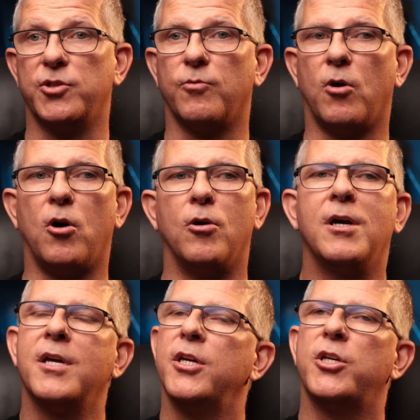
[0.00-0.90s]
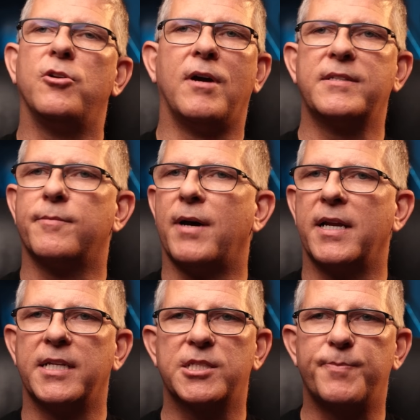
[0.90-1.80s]
to the wall, you don't have to
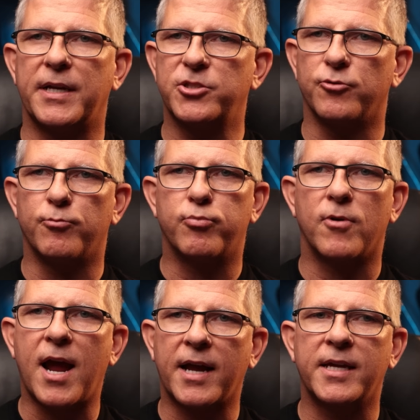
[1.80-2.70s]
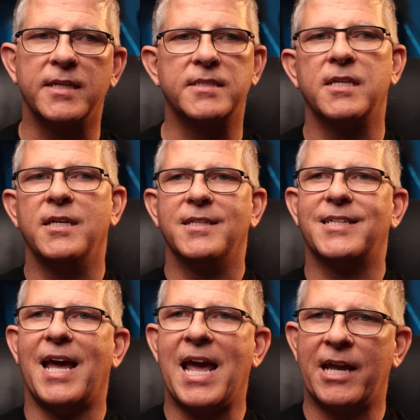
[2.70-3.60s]
buy any special brackets
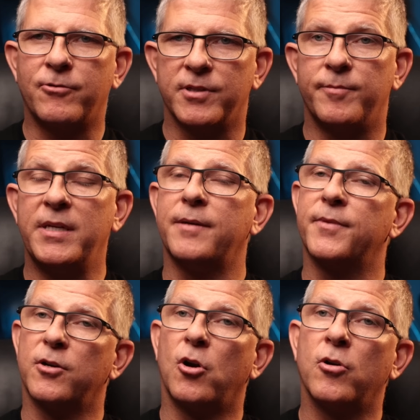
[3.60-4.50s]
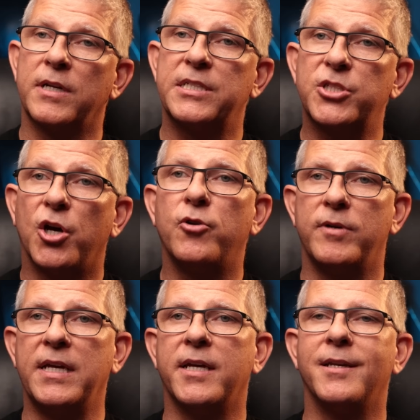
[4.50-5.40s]
to angle them in. They're already
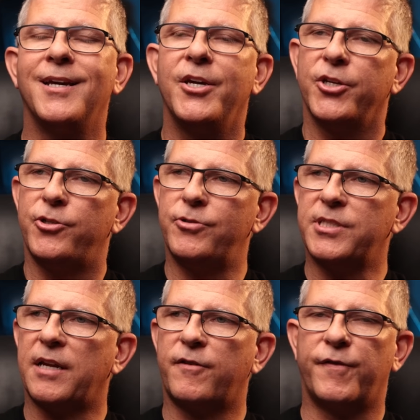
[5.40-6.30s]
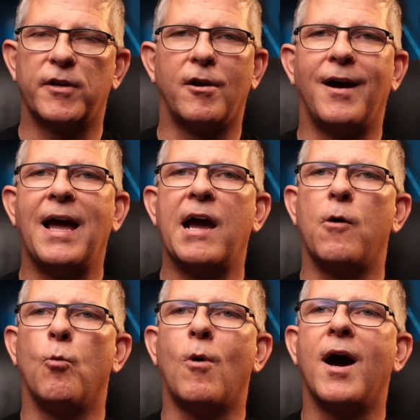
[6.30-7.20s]
towed in. You just have to figure out
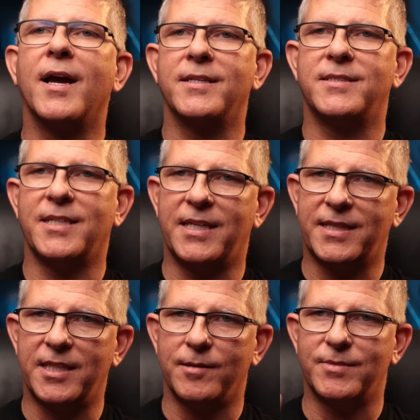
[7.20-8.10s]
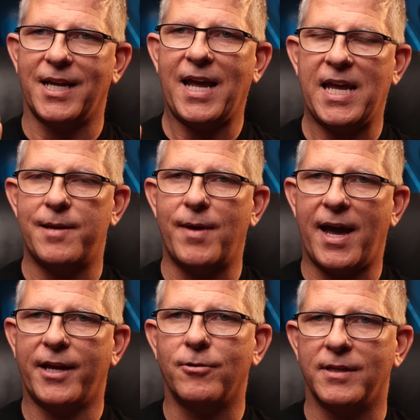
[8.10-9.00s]
how wide to get them to aim
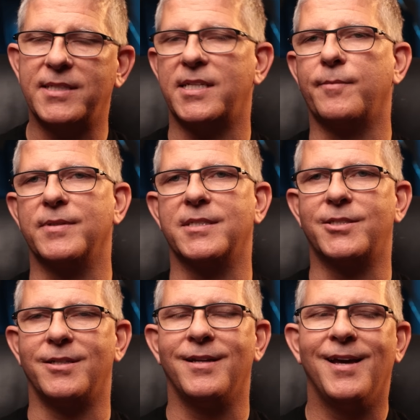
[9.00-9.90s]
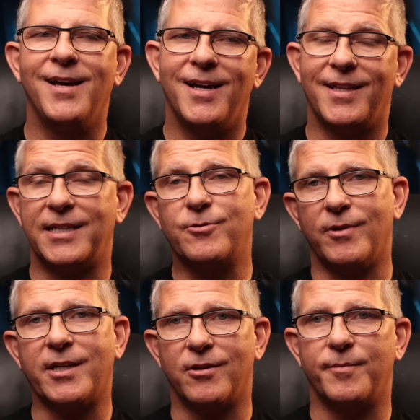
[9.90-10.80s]
at your listening position, and that's
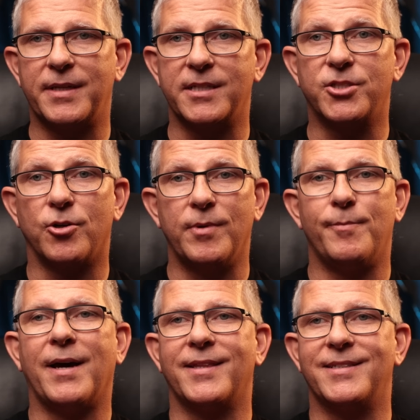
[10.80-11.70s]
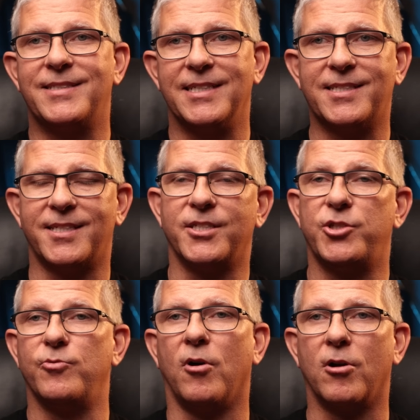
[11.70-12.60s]
really going to be determined by the
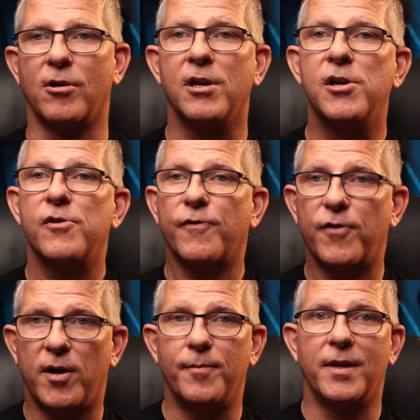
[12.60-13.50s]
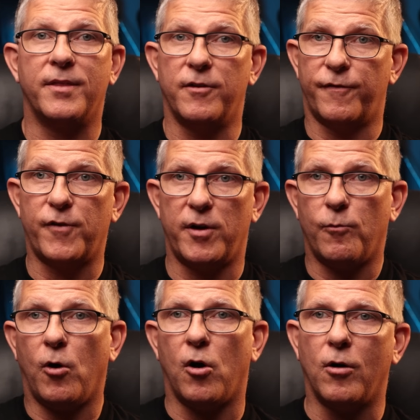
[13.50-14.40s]
distance you are from the front
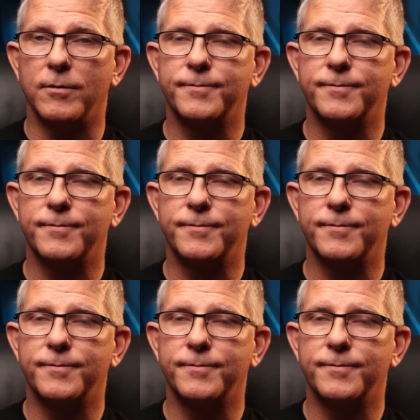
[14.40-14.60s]
wall.